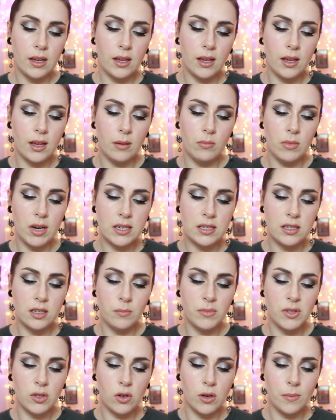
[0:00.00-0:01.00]
Um, let it
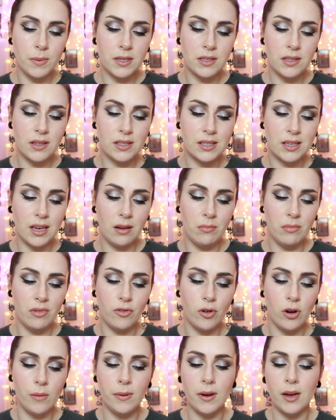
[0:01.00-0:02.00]
absorb into the skin
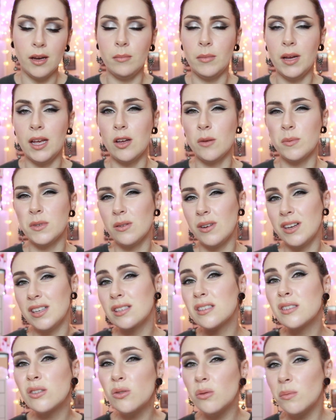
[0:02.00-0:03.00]
before applying makeup. So I
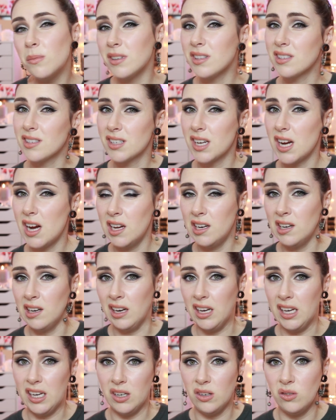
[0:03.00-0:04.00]
assume it's kind of
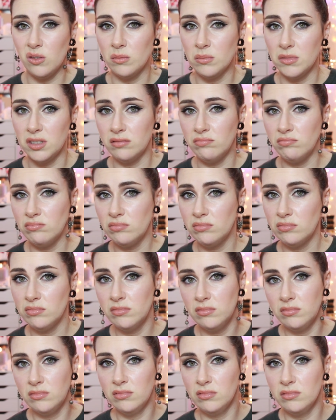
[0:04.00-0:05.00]
like a normal
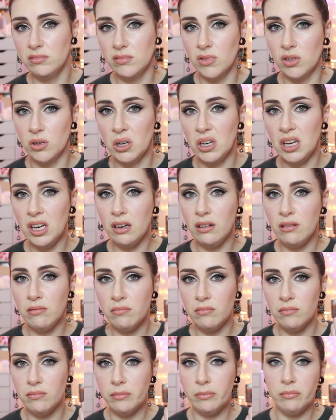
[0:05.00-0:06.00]
oil,
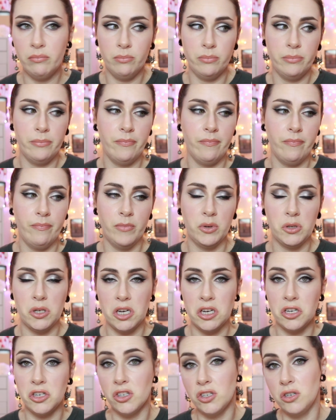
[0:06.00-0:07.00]
but
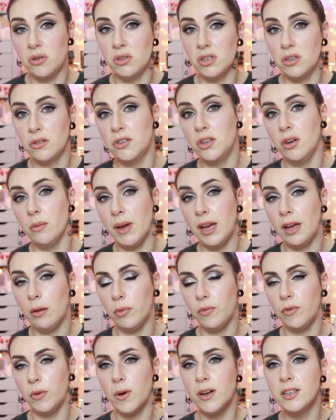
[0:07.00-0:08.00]
you can just use it onto your
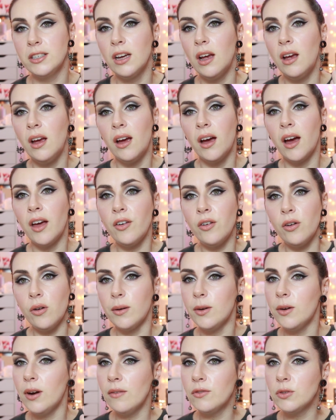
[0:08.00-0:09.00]
makeup if you want. I don't know,
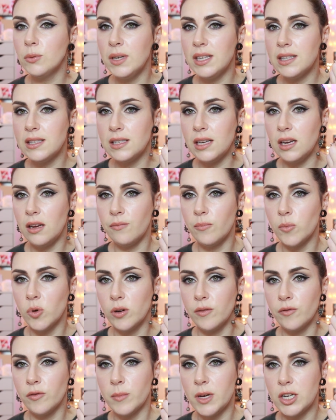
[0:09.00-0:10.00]
I'm gonna have to wait and see if
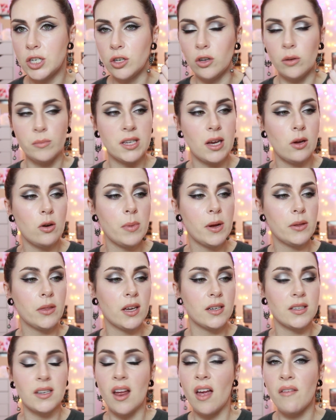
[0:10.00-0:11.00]
more information comes out about
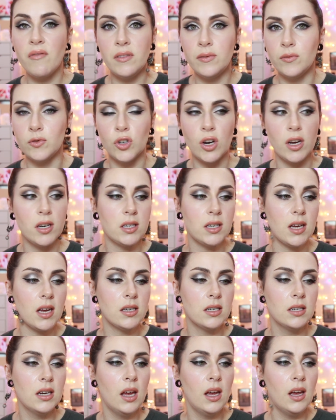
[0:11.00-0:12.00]
that. I haven't even tried it
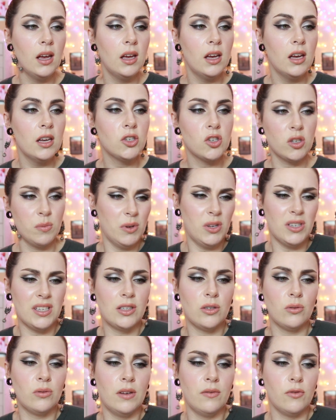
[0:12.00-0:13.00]
yet, just because
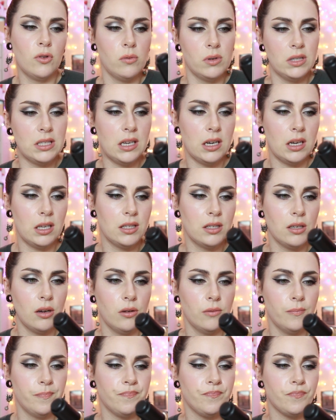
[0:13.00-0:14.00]
I don't even know what's in it.
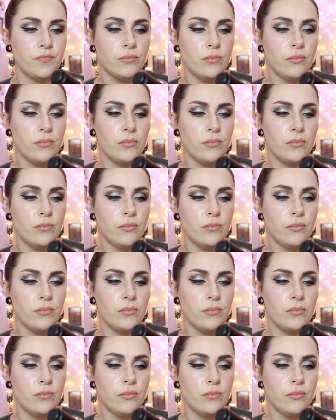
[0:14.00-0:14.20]
So